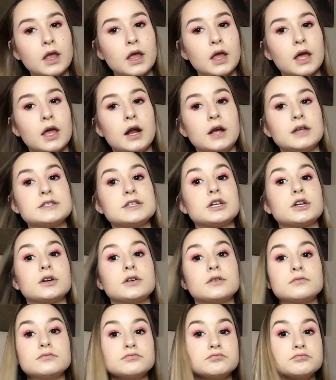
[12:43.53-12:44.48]
I was like,
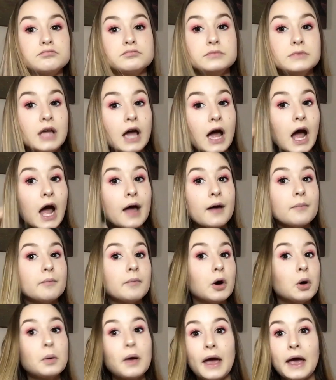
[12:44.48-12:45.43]
yeah, I'm
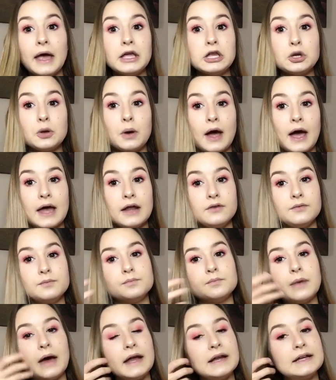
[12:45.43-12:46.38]
okay. You know, I had a
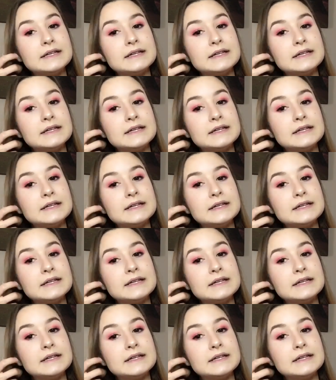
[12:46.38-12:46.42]
bad